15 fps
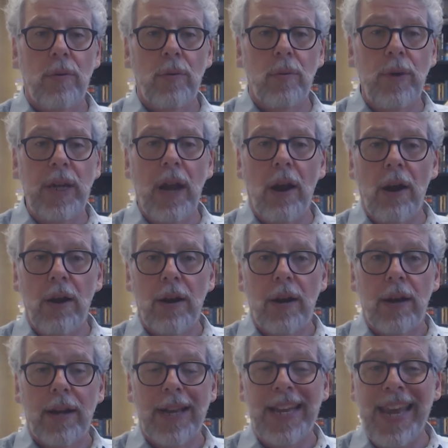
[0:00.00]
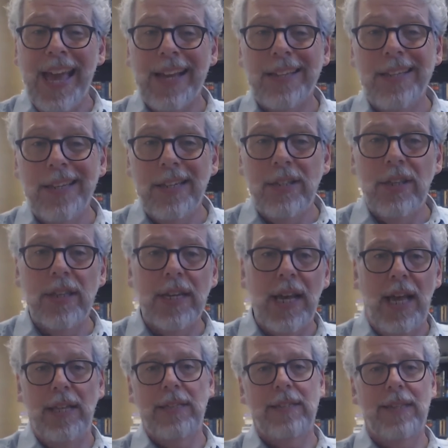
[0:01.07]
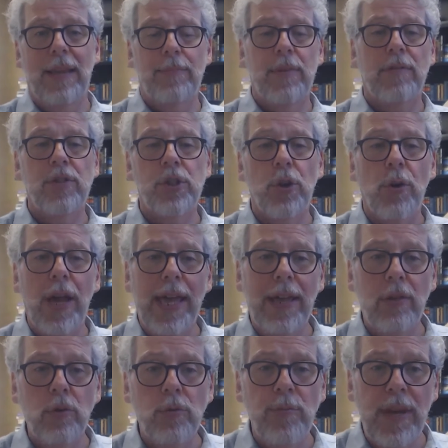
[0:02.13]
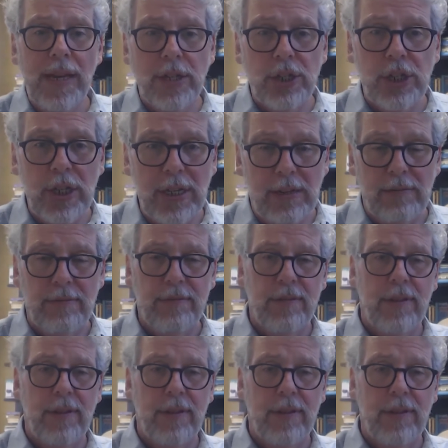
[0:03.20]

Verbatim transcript: we are connecting to the concept of Shoel Umeshiv,